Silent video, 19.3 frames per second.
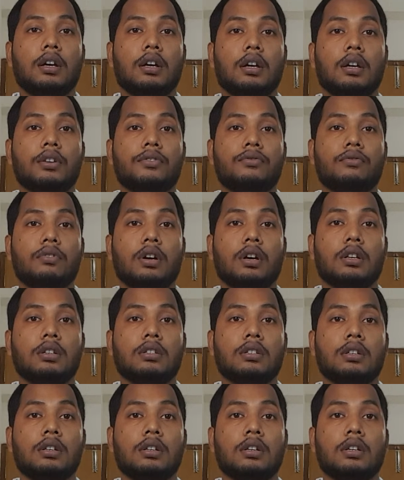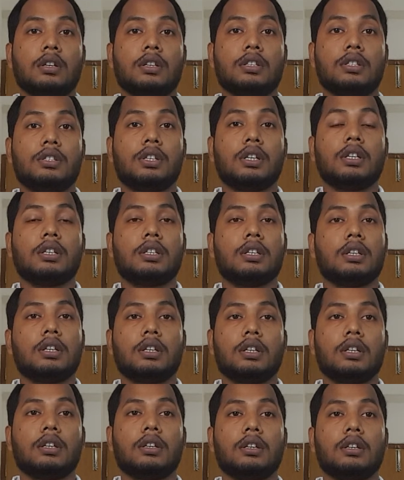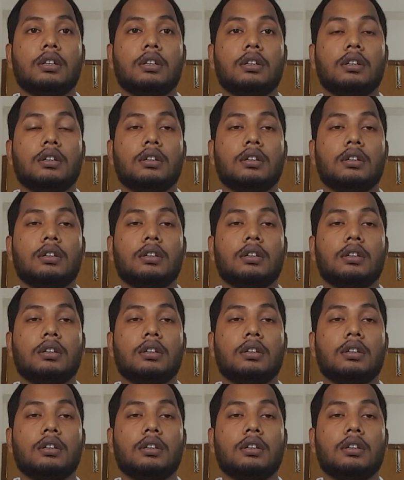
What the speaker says: entrant, ZTE.